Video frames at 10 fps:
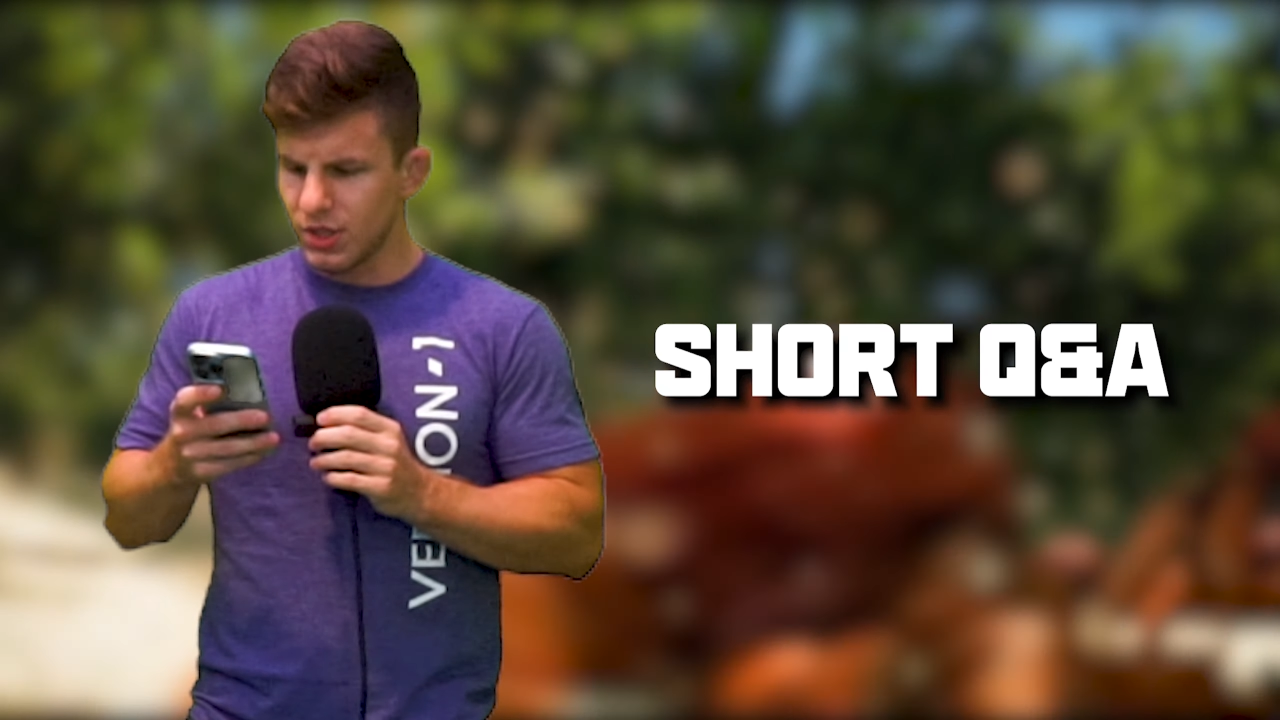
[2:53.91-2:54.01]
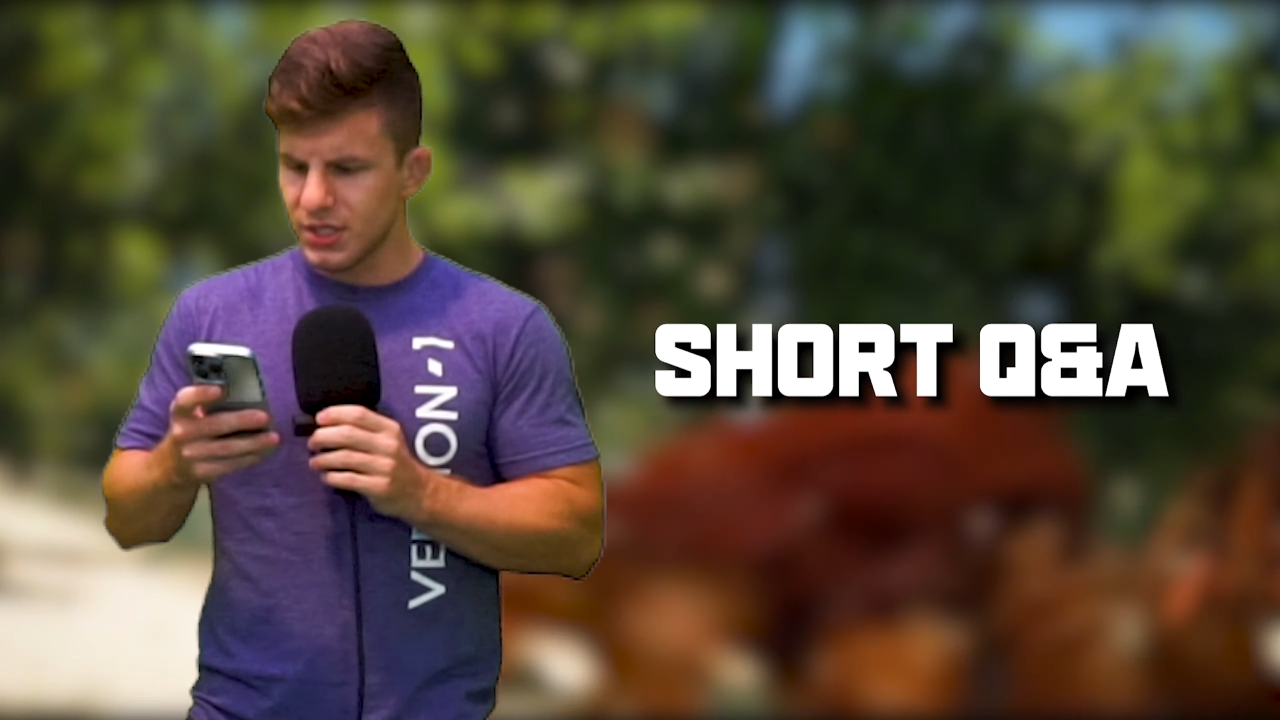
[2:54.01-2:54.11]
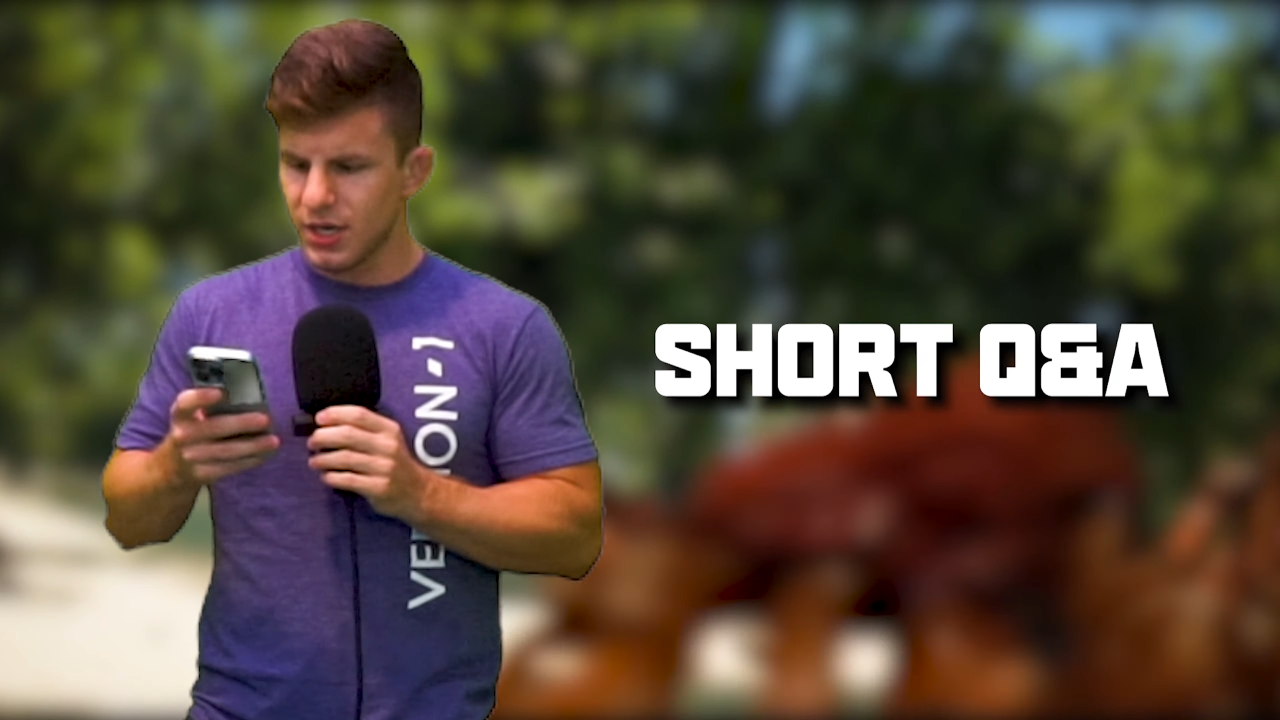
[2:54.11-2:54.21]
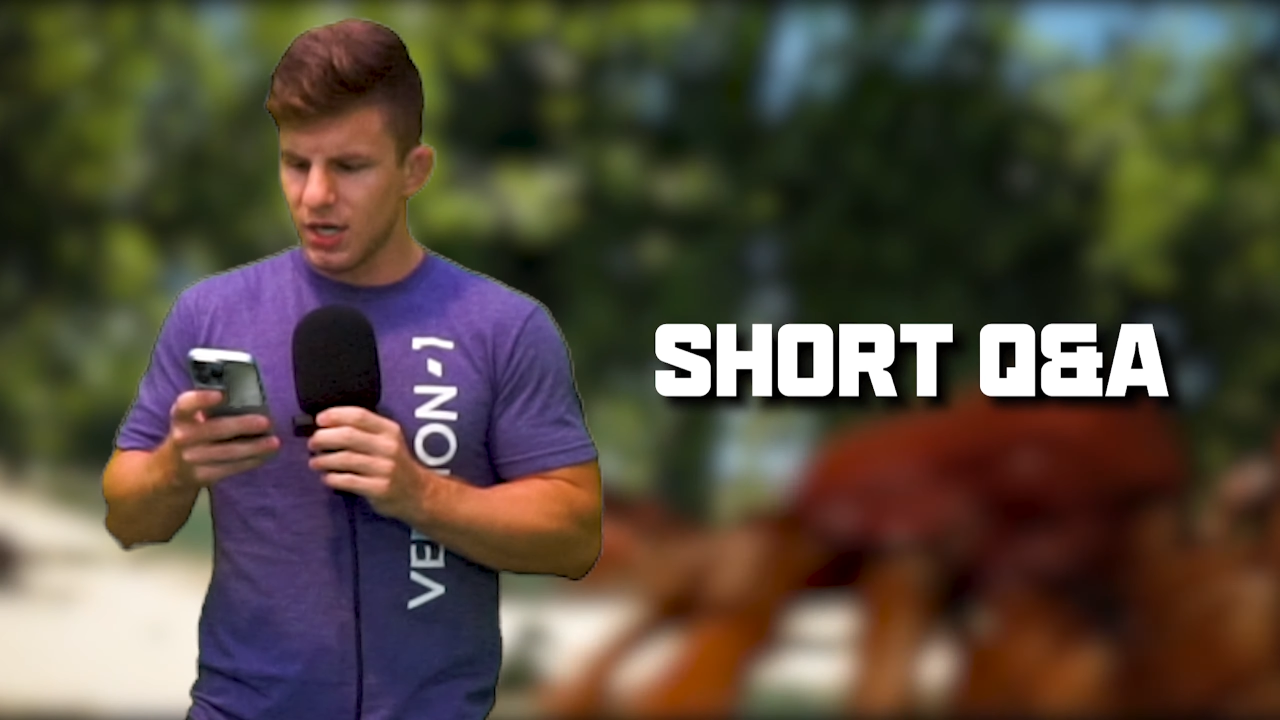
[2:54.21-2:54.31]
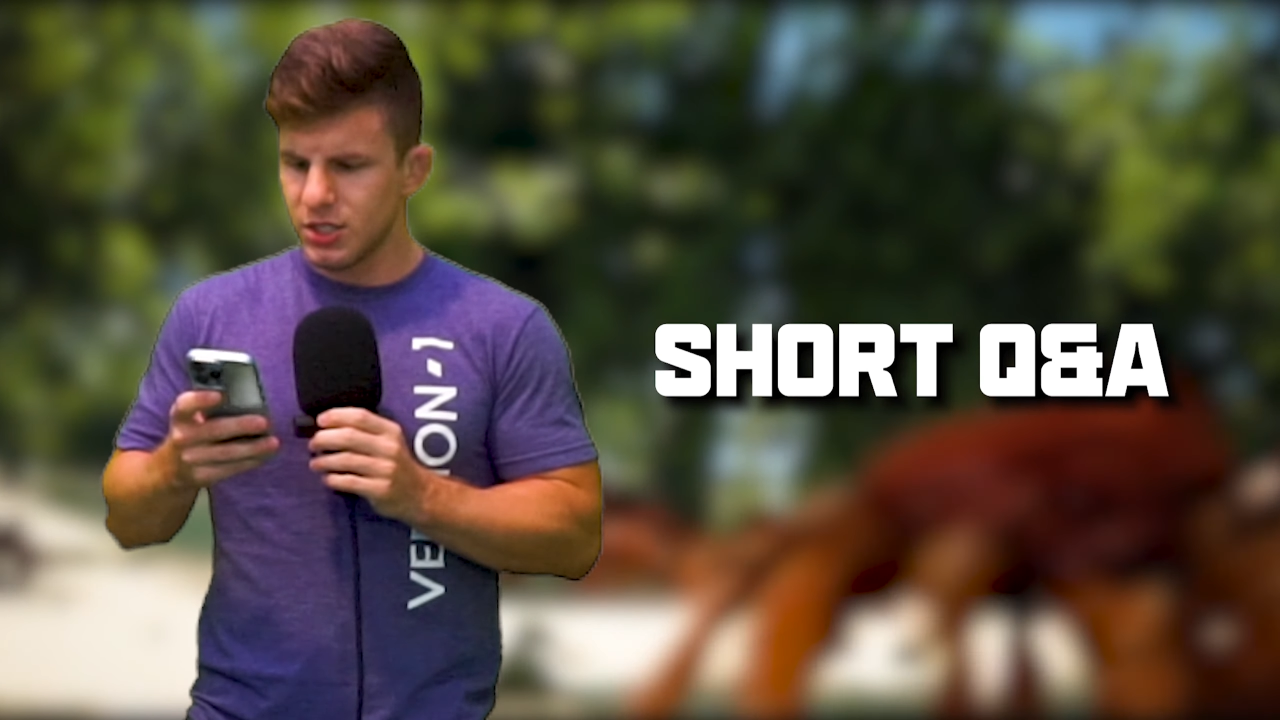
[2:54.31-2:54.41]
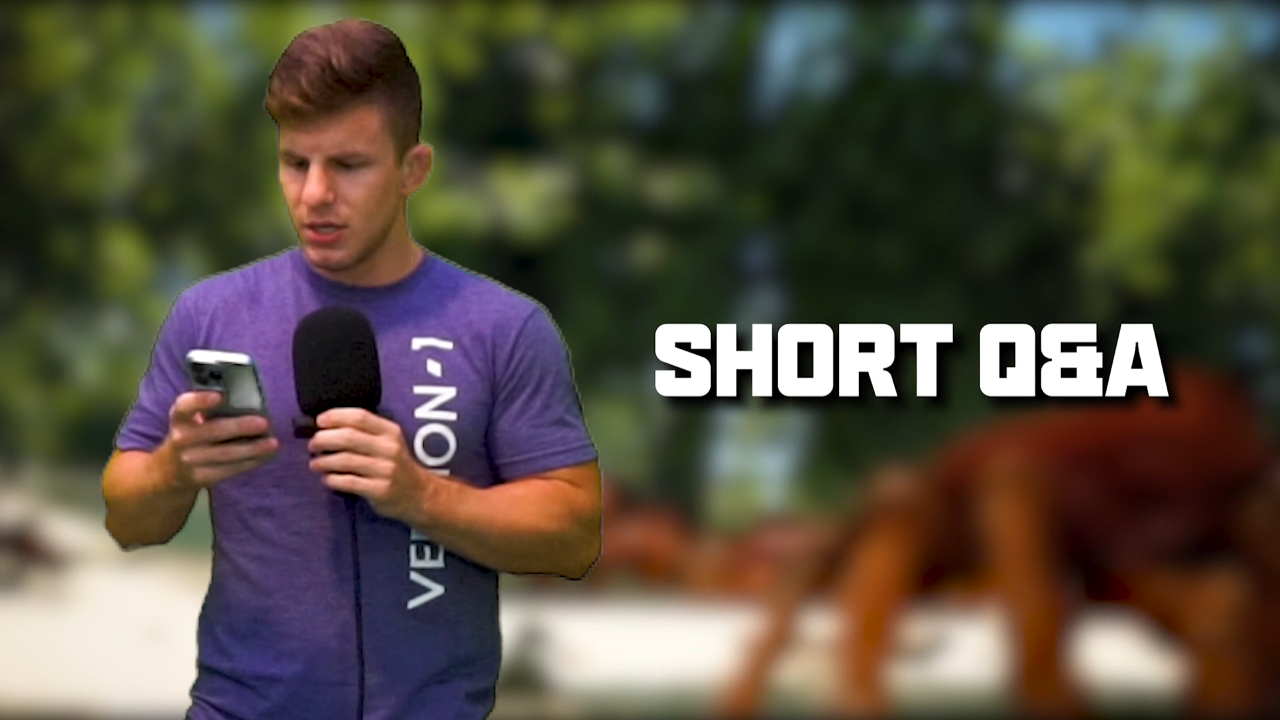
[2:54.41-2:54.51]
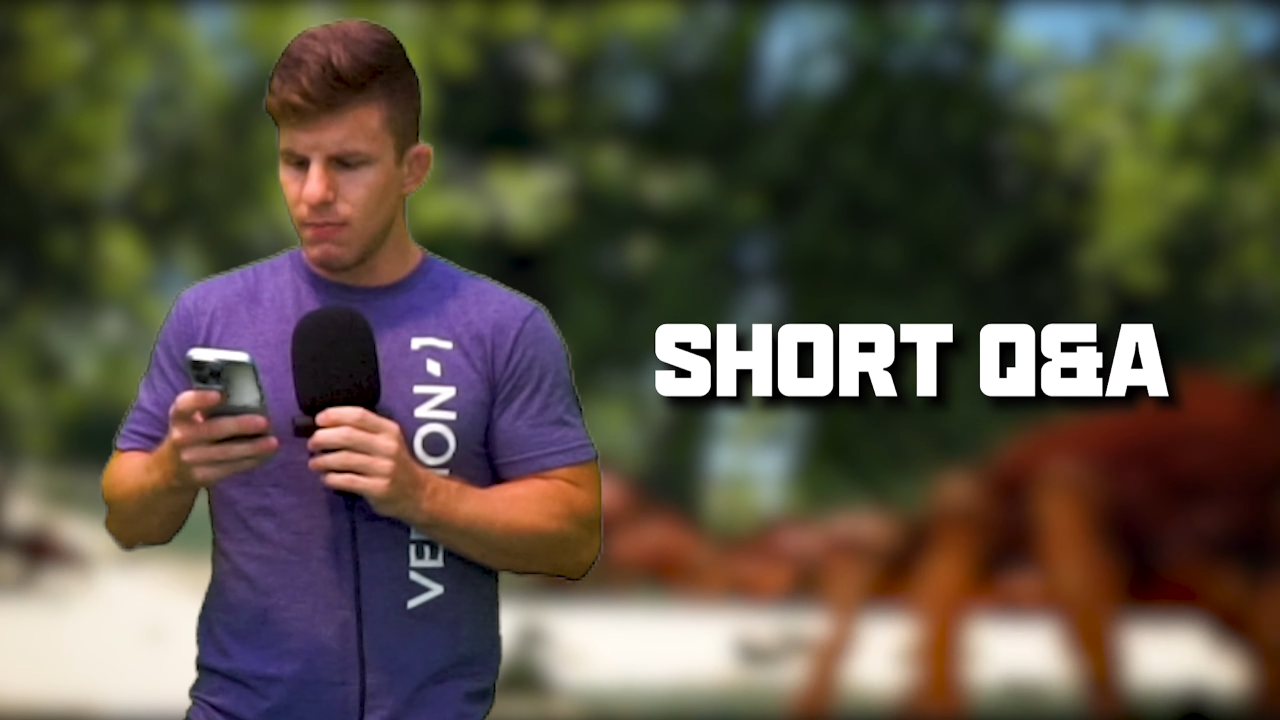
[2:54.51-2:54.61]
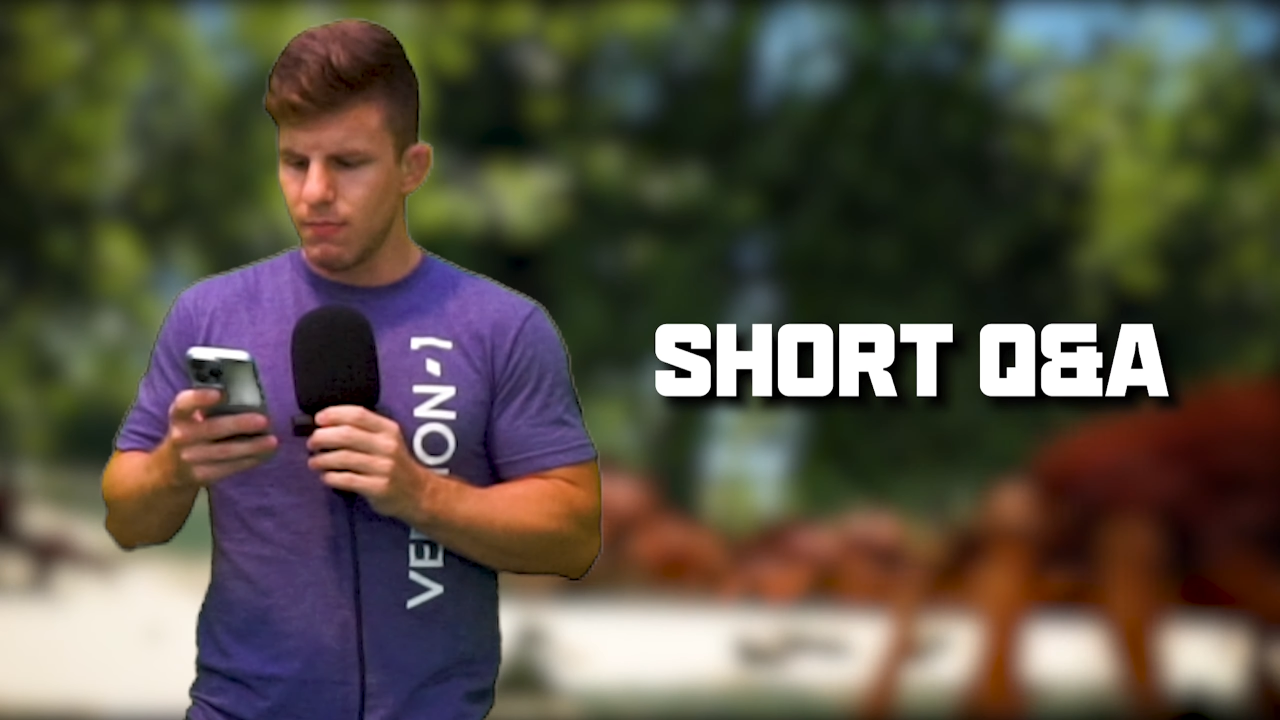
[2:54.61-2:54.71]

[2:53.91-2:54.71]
discussion